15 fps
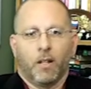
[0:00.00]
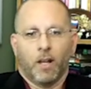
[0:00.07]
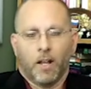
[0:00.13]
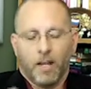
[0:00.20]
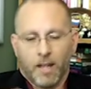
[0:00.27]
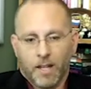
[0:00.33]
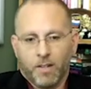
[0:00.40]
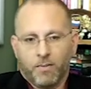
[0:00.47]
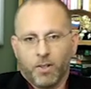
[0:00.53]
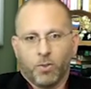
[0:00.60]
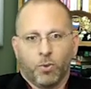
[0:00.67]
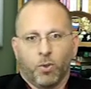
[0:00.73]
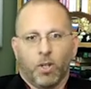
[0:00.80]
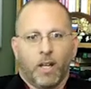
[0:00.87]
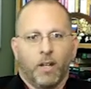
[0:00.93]

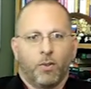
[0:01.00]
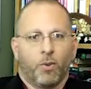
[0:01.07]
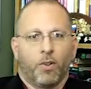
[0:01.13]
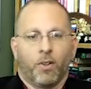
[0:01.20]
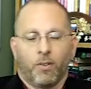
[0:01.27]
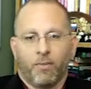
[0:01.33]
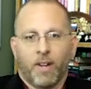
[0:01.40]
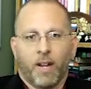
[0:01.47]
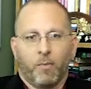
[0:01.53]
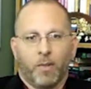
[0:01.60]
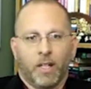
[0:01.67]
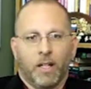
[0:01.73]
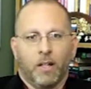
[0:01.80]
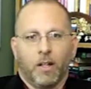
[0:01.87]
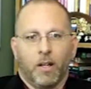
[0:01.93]
and or their
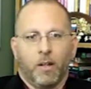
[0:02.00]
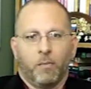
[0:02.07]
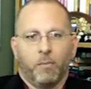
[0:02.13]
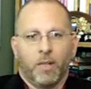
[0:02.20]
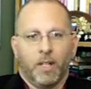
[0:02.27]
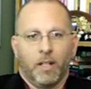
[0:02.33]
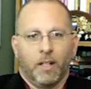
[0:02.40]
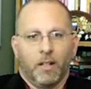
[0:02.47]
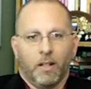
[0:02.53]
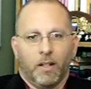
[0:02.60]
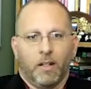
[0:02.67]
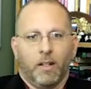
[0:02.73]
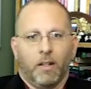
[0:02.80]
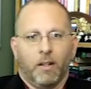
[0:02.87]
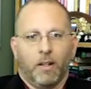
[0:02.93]
family being
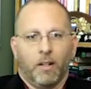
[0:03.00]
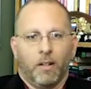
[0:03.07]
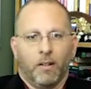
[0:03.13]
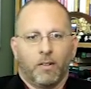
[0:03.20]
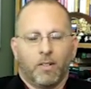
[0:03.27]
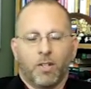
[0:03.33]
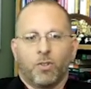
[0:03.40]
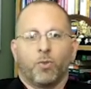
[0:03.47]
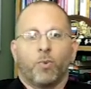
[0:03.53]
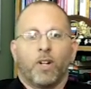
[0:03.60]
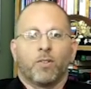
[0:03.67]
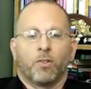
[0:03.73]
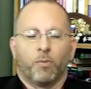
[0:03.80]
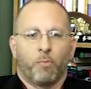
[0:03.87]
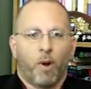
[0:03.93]
in
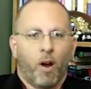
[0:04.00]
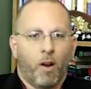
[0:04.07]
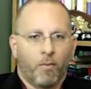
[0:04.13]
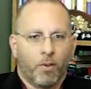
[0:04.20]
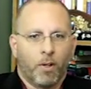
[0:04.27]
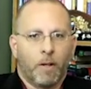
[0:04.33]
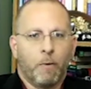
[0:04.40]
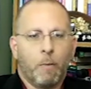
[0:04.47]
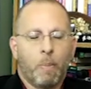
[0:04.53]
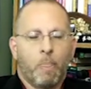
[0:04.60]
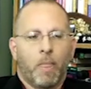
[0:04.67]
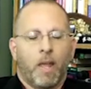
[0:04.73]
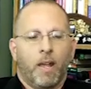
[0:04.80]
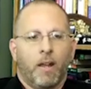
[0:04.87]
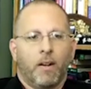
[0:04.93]
situational poverty.
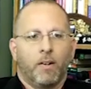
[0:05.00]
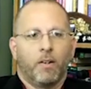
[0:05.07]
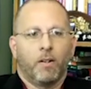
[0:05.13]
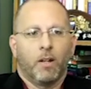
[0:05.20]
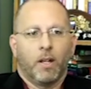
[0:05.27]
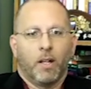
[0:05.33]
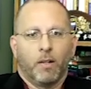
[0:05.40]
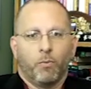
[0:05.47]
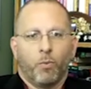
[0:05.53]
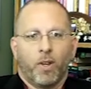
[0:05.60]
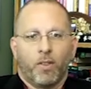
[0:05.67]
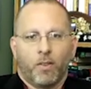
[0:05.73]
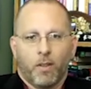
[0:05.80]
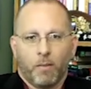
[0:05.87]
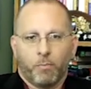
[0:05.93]
And
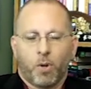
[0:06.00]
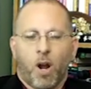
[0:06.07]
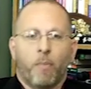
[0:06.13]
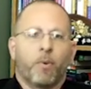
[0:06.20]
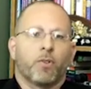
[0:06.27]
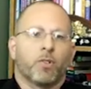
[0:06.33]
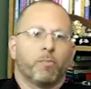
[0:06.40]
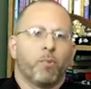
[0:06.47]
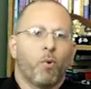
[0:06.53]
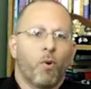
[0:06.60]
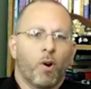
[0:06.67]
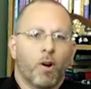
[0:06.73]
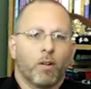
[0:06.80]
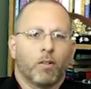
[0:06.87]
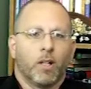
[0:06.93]
with proper
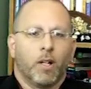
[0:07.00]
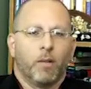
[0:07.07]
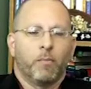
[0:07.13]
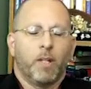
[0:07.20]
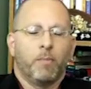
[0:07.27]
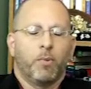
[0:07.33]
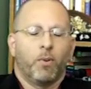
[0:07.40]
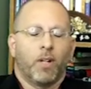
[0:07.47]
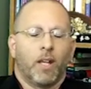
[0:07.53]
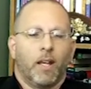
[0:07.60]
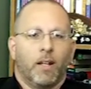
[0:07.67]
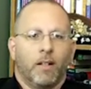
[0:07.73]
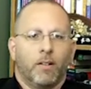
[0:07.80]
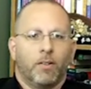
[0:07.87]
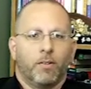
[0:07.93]
support, people
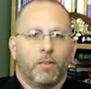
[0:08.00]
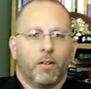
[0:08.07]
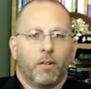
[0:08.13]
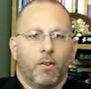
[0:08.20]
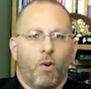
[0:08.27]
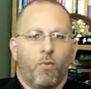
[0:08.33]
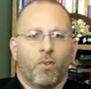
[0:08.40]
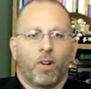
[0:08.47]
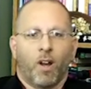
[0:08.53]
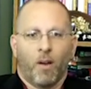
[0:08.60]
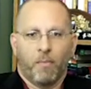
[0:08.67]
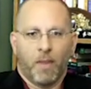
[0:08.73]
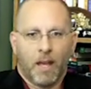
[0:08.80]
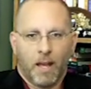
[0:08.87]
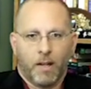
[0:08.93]
can
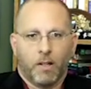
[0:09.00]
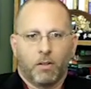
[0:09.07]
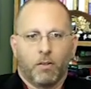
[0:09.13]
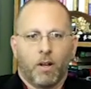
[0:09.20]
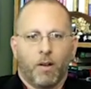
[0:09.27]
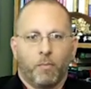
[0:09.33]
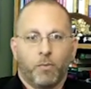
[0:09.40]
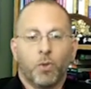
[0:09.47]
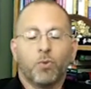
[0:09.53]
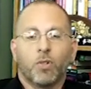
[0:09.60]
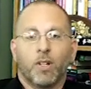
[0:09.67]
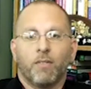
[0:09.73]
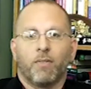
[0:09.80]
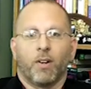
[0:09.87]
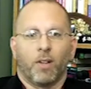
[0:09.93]
overcome that,
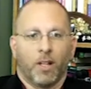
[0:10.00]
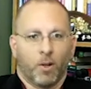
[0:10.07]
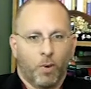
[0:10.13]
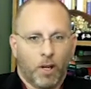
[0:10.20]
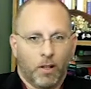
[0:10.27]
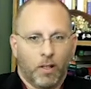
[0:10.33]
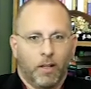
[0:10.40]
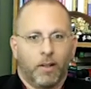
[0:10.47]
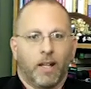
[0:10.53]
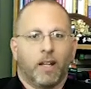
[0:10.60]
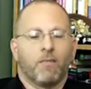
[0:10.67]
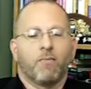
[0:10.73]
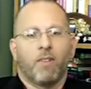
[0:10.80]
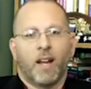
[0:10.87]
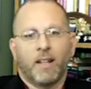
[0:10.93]
usually fairly quickly. They
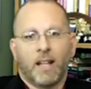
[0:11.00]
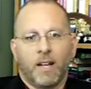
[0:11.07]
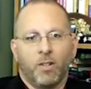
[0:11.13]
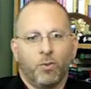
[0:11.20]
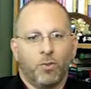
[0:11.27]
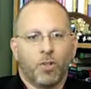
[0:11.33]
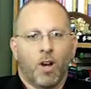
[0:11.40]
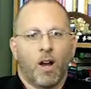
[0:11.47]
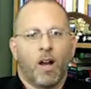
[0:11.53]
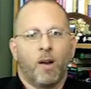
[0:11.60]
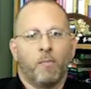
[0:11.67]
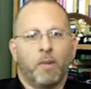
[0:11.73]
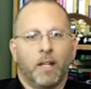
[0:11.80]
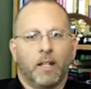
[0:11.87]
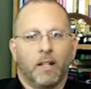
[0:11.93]
can find that new
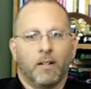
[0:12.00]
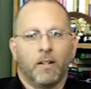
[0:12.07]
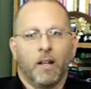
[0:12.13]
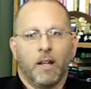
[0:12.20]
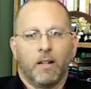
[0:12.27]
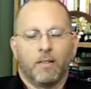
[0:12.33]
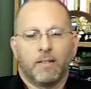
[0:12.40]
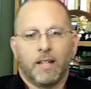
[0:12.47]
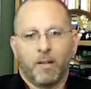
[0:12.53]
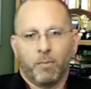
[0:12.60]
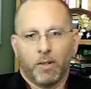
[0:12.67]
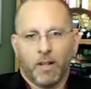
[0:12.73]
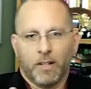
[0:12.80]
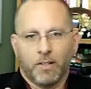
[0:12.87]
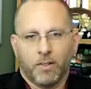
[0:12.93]
job, they can
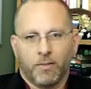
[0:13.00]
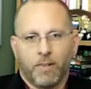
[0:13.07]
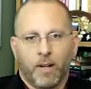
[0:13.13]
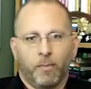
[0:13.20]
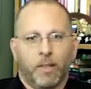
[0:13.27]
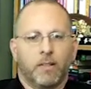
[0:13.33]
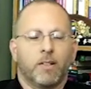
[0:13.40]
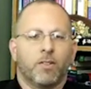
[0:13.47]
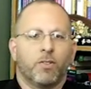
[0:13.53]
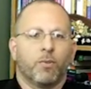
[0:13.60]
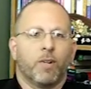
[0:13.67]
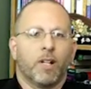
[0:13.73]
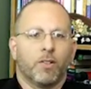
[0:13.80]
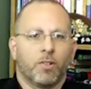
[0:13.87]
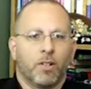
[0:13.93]
stabilize their family
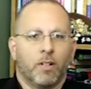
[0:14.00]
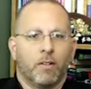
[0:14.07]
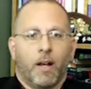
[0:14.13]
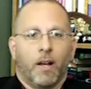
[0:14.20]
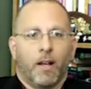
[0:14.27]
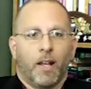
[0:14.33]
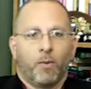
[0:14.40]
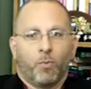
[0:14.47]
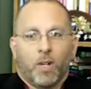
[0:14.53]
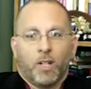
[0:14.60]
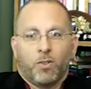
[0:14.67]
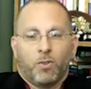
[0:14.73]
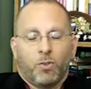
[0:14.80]
situation, and we